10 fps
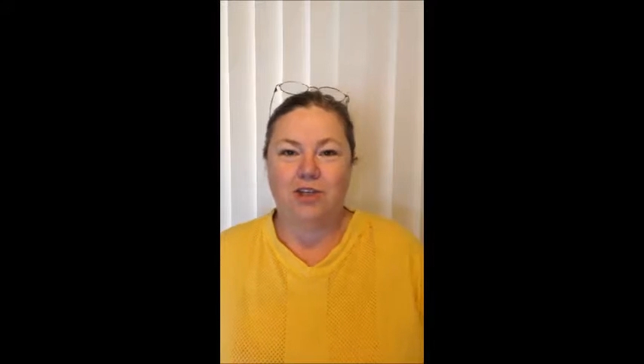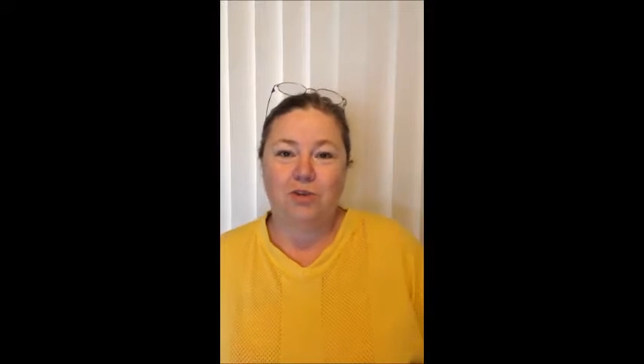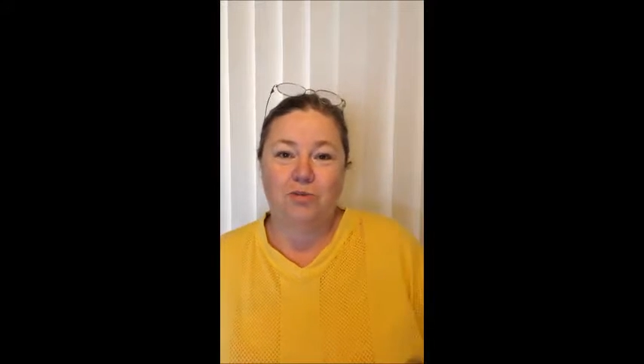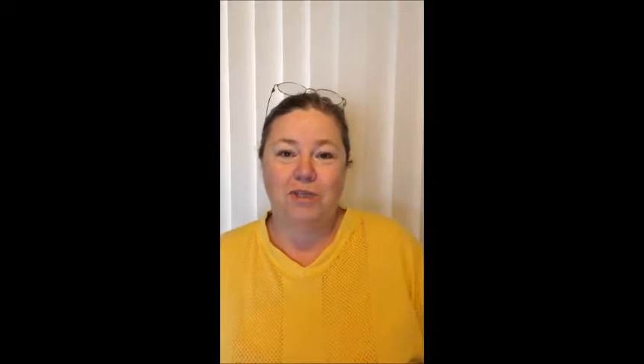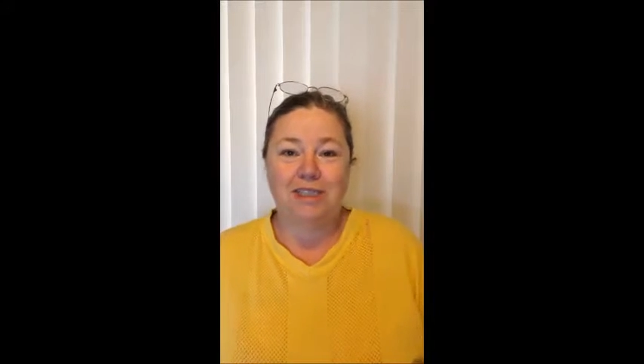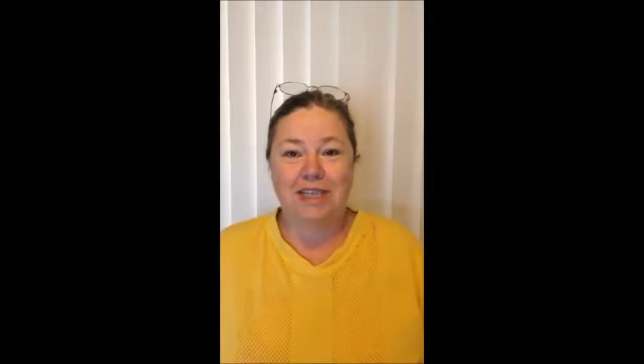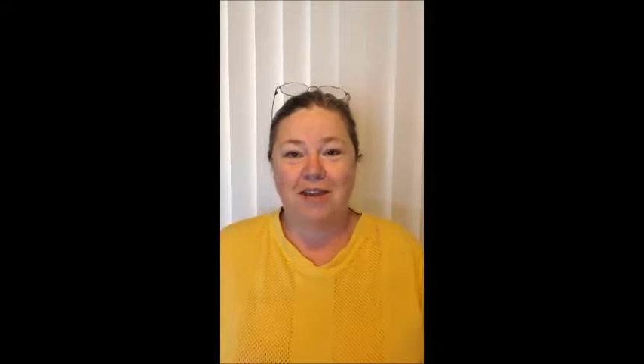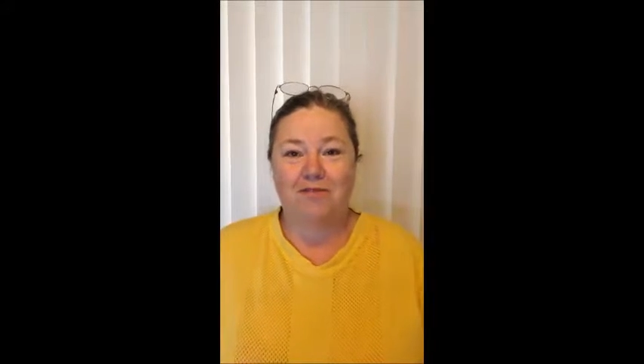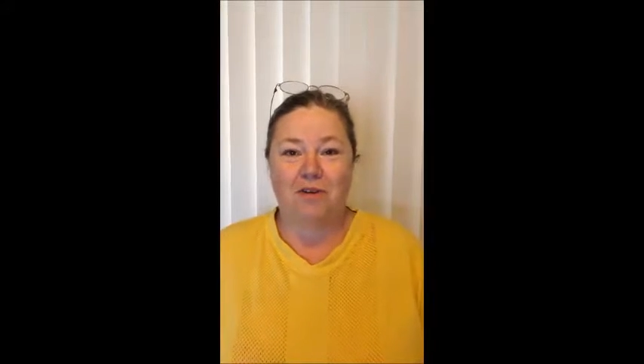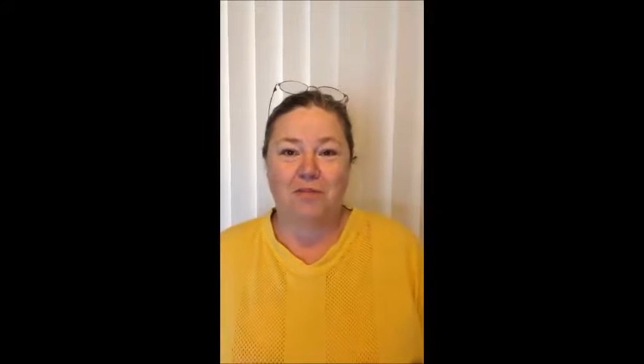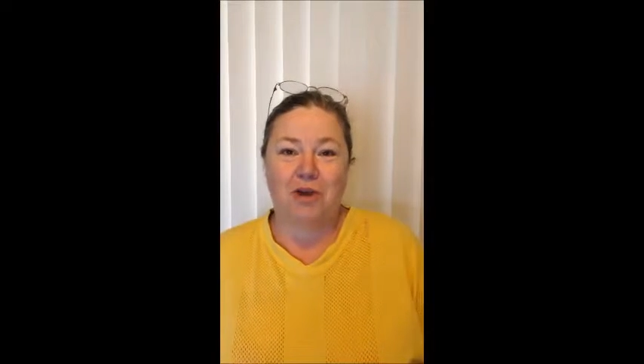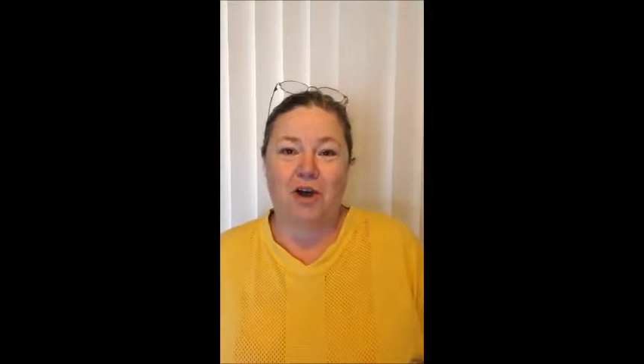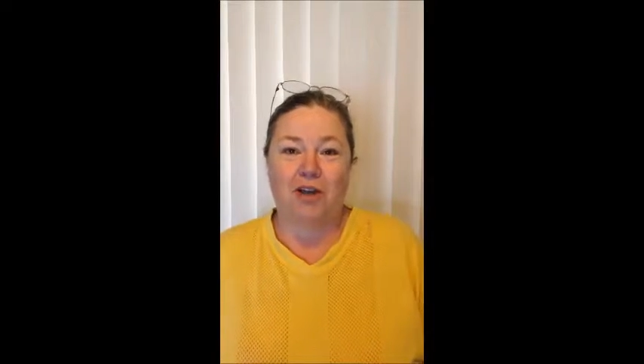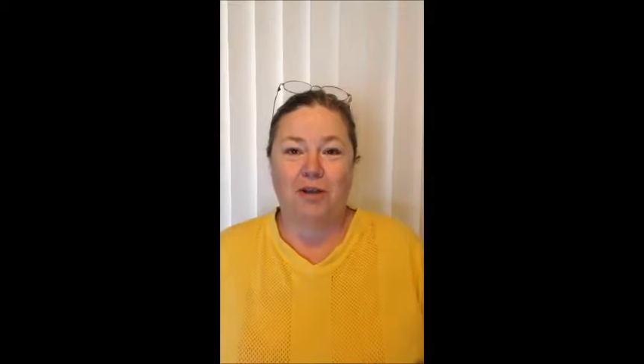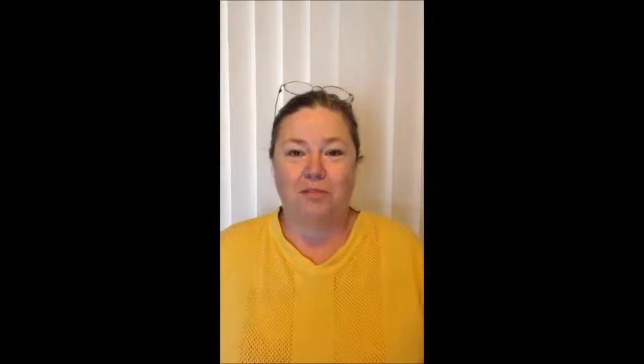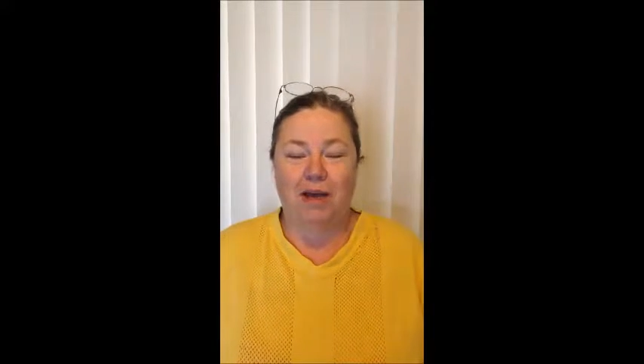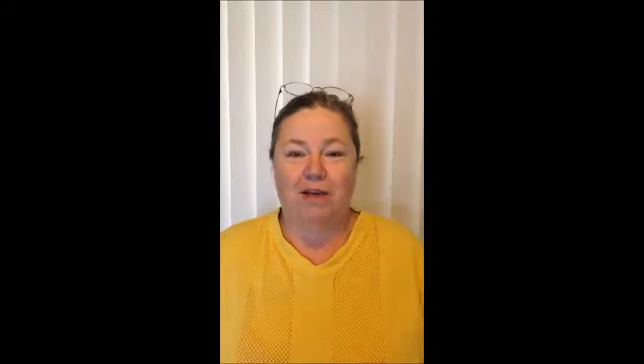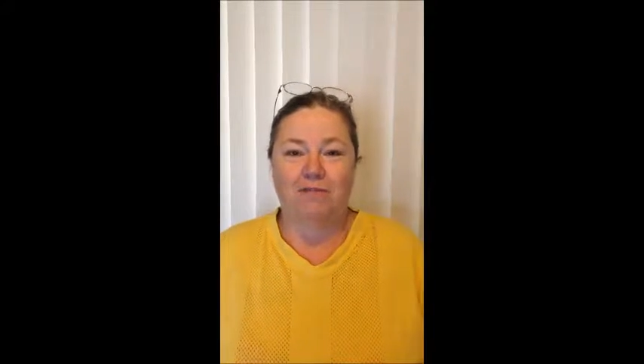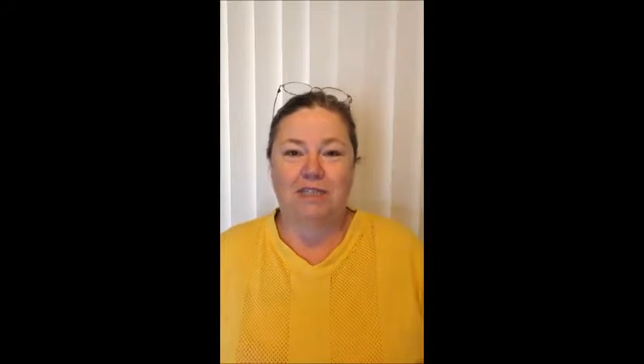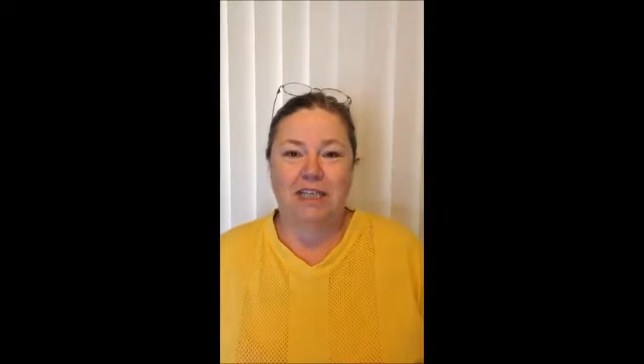You were sent from God
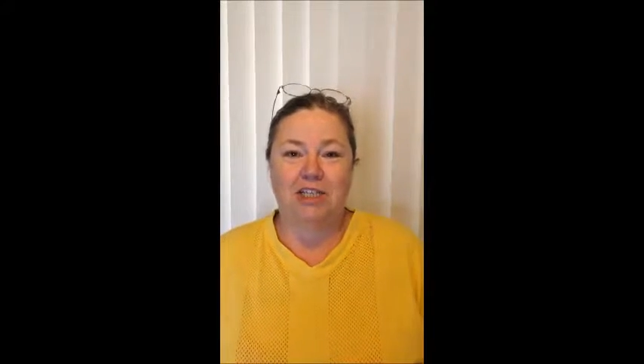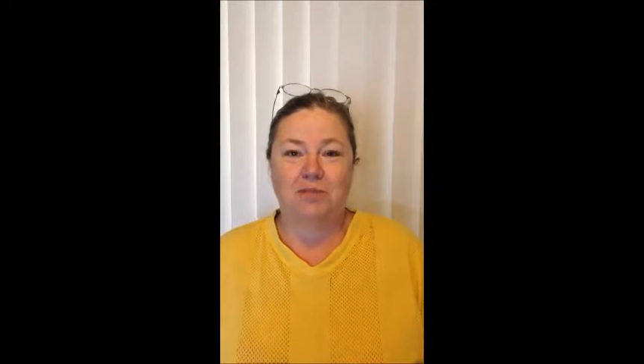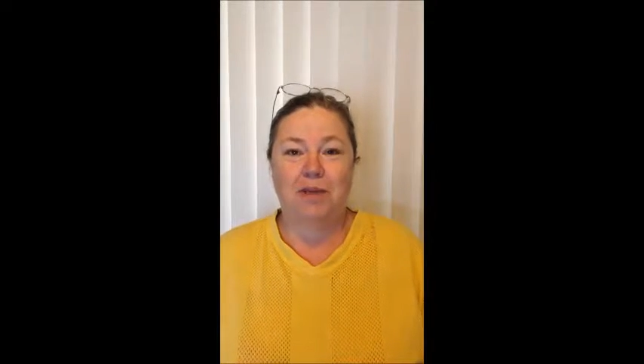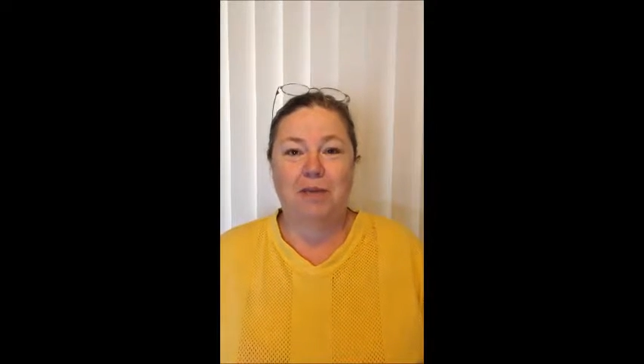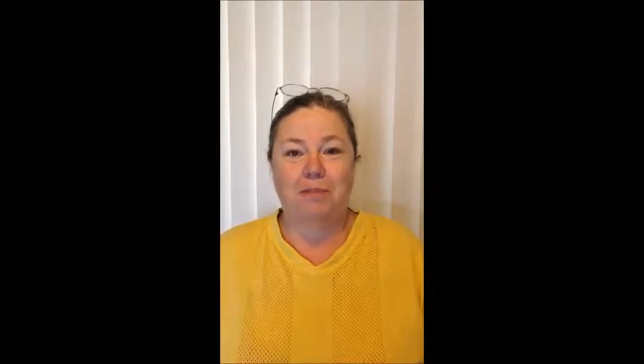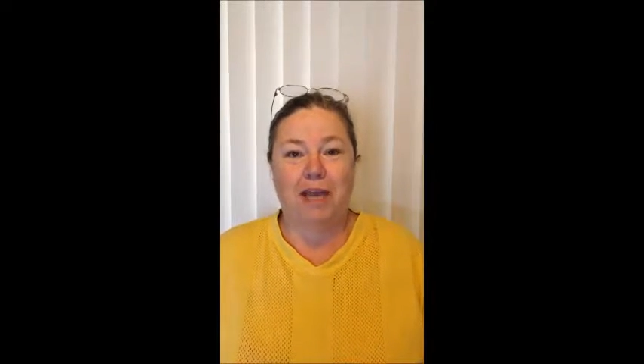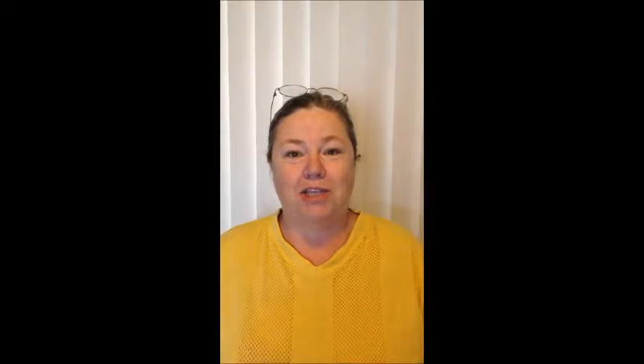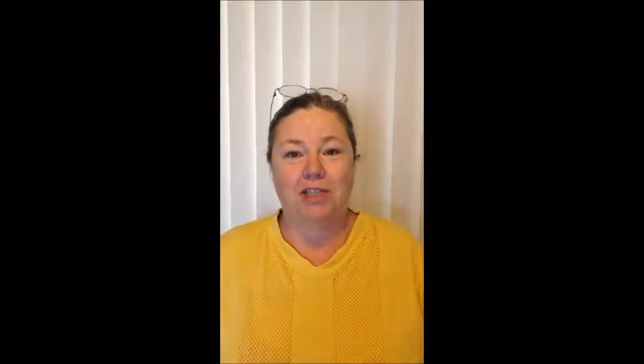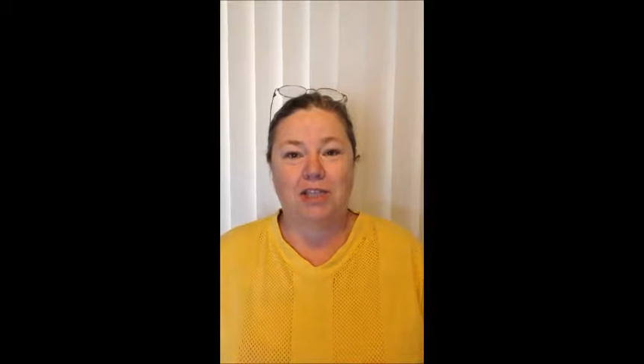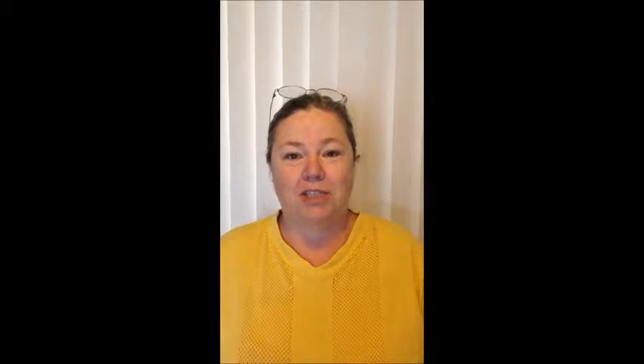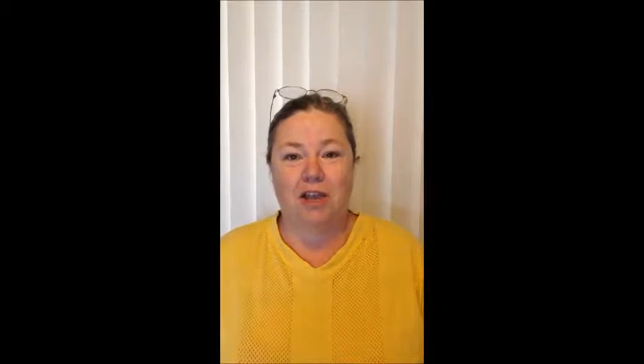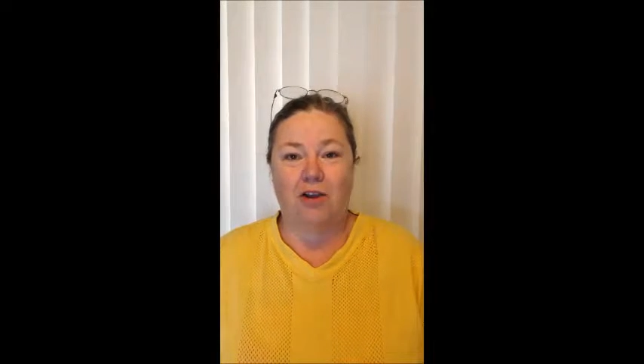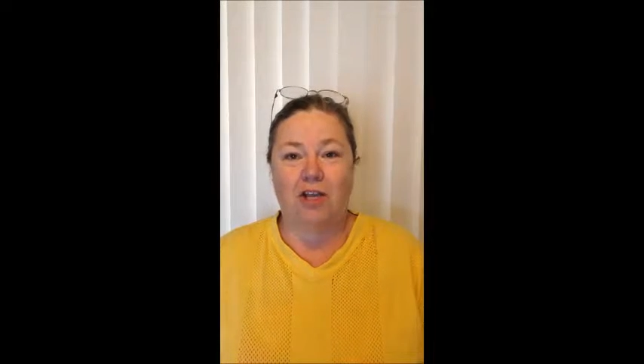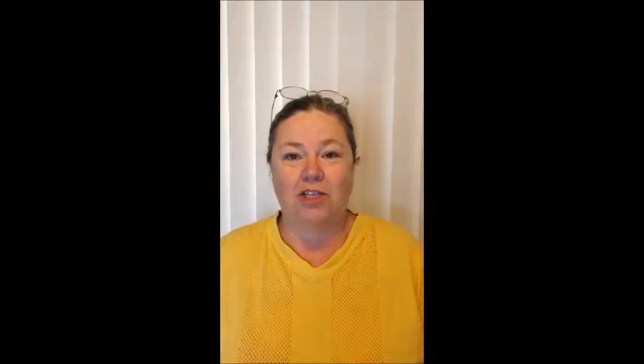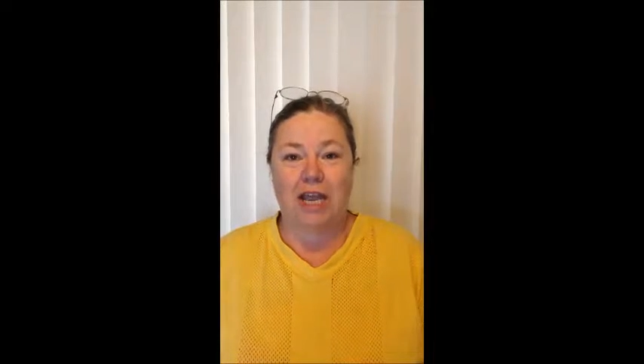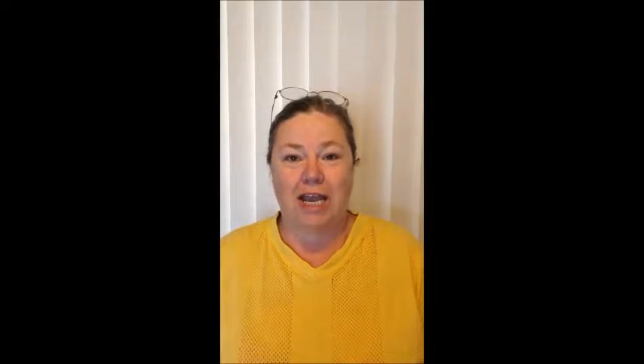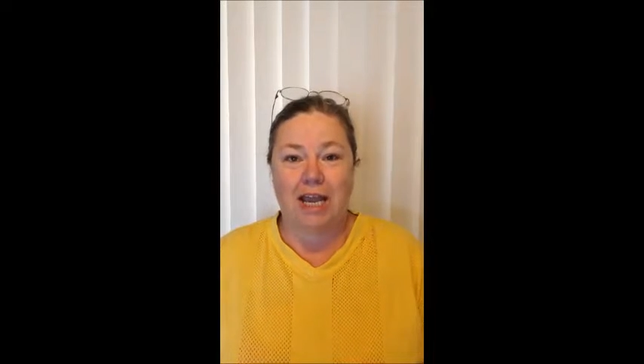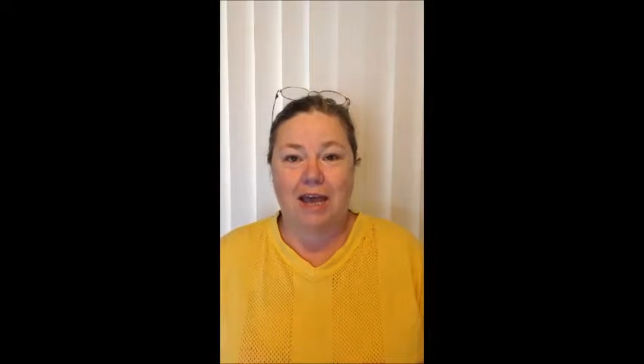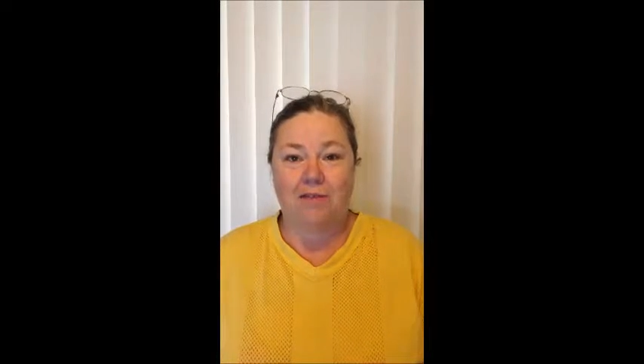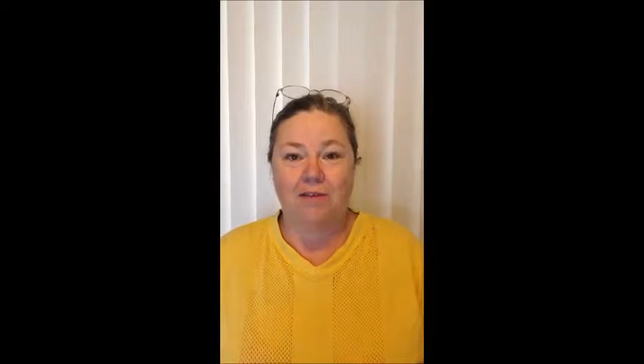above to teach me patience, courage and
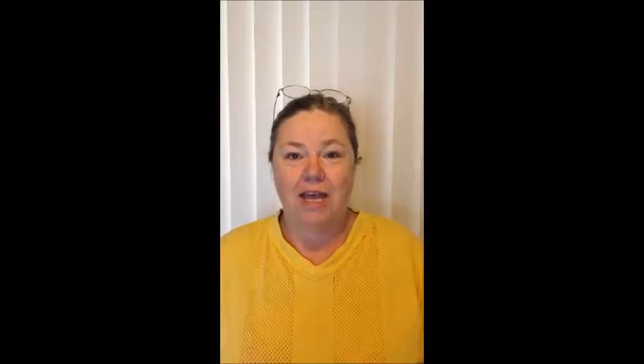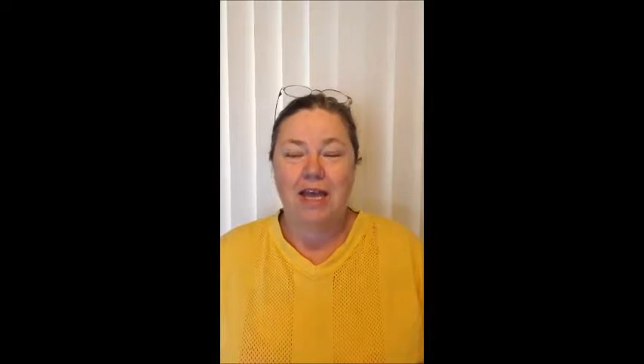love.